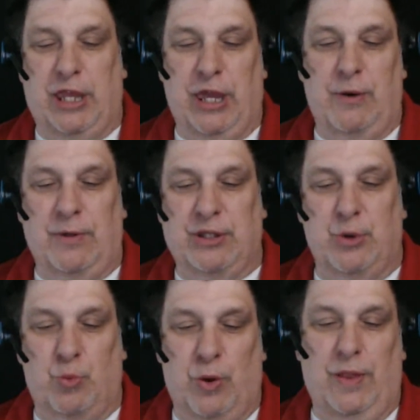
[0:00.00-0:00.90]
to you is
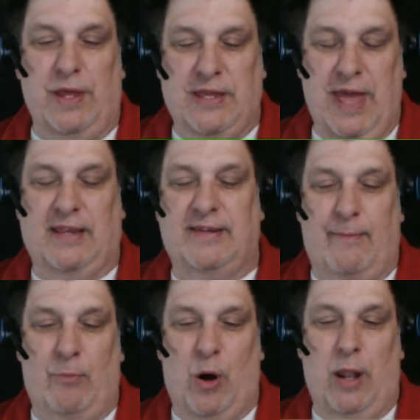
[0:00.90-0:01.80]
to really take
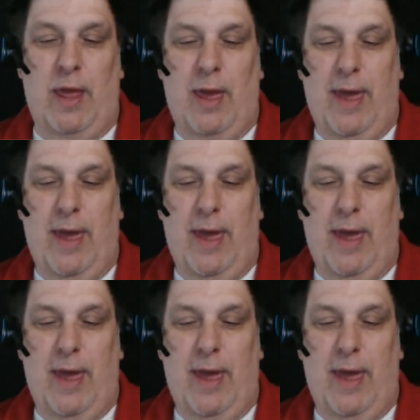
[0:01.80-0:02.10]
someone